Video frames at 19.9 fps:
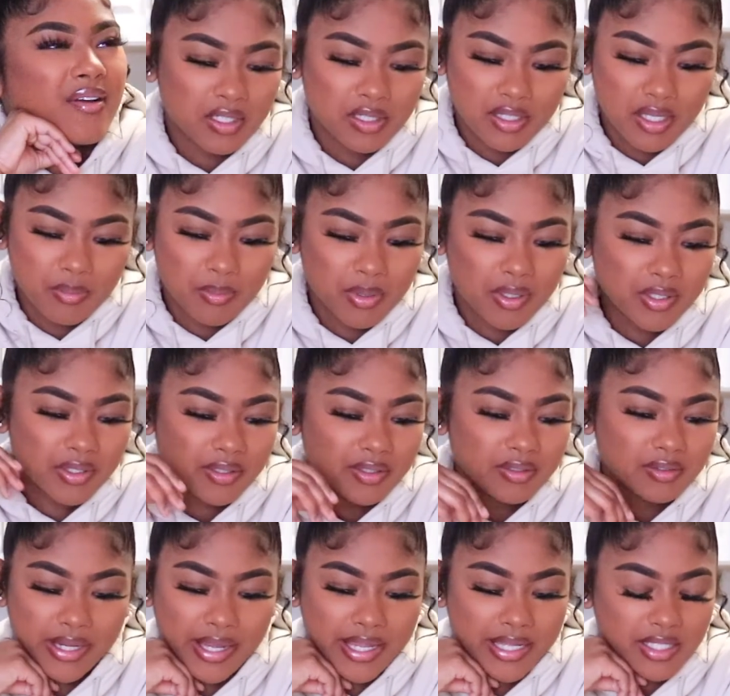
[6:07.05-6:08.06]
they
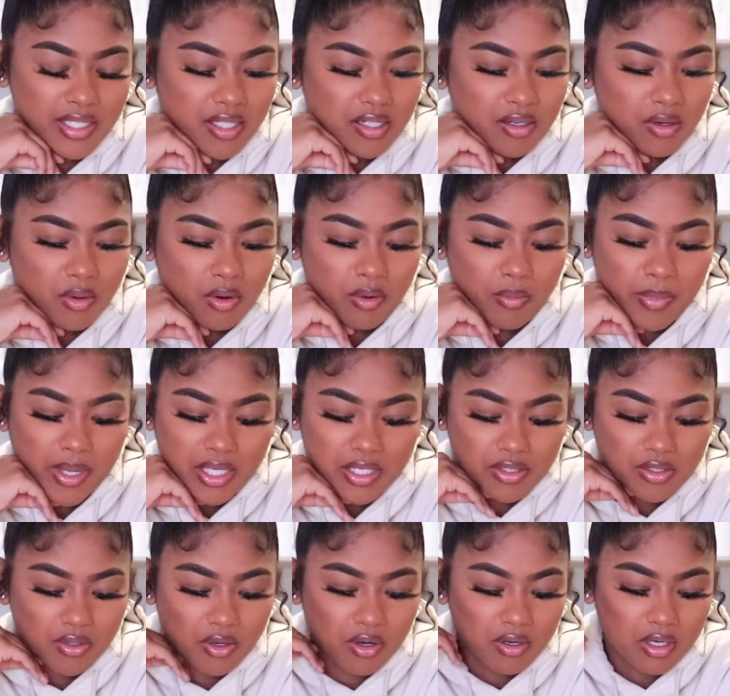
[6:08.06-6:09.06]
put an 18-year-old
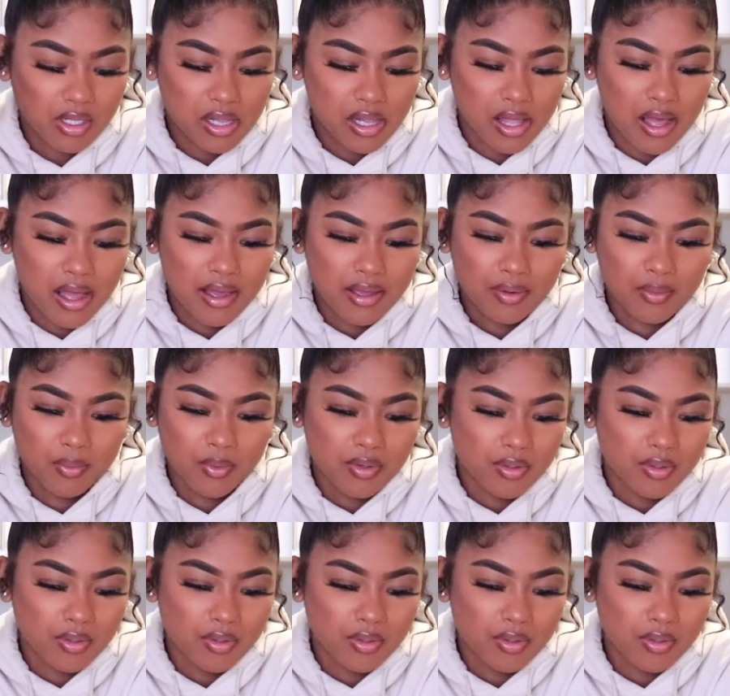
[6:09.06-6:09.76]
manager on the clock.